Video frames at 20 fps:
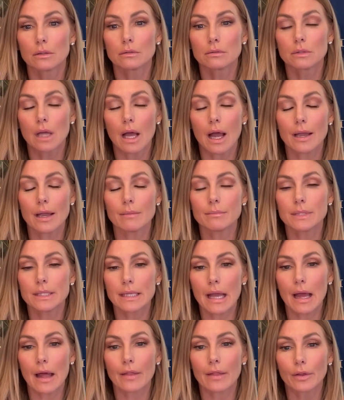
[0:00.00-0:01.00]
tie them
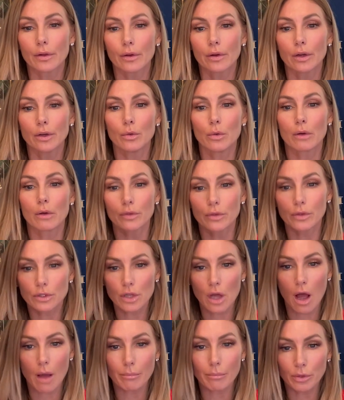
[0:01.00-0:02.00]
together, and whoever the
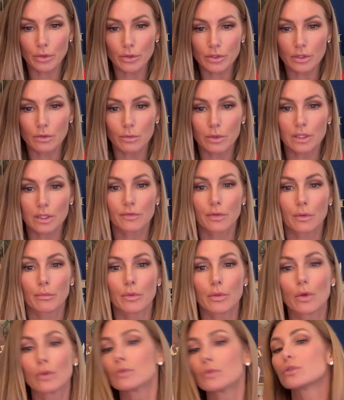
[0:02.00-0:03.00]
top person was from
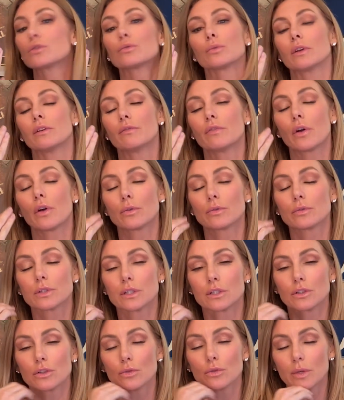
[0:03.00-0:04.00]
those three votes
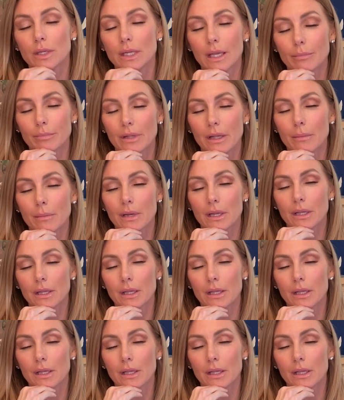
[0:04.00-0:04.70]
is who would get Playmate of the